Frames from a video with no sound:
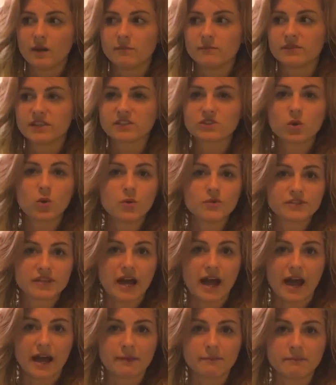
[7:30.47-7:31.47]
this whole
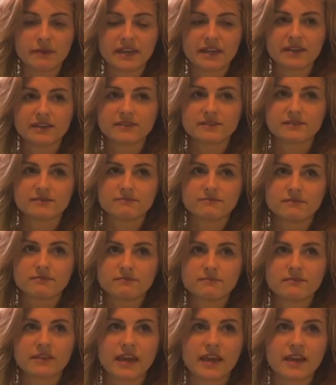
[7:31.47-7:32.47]
time, because
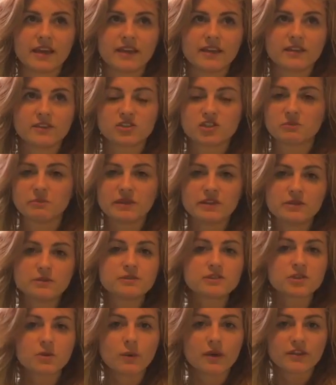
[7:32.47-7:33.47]
they should be
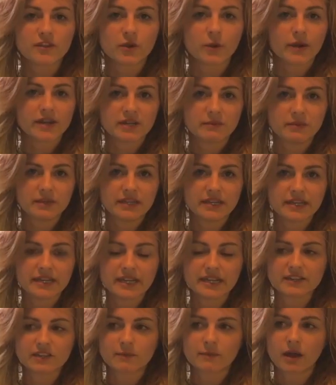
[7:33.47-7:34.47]
used to what they're going to be in,
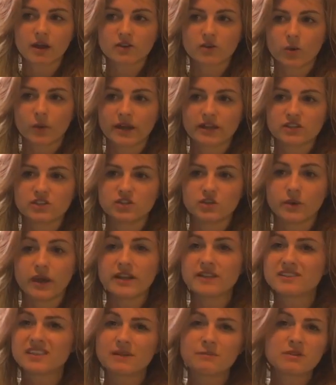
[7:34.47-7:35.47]
and I'm not going to,
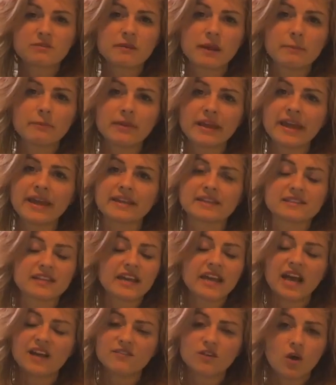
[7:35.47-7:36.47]
and same with my plants. I
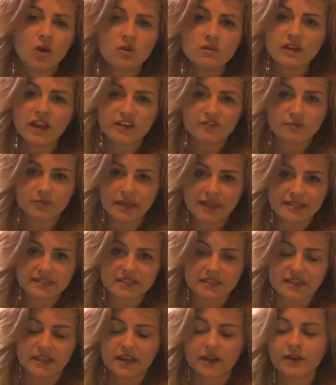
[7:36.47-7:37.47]
have all live plants
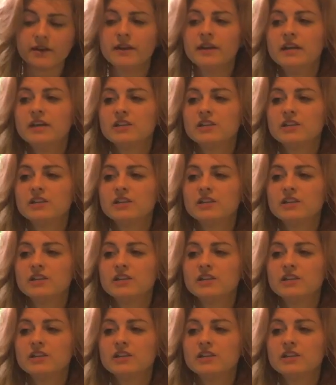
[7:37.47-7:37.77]
in there.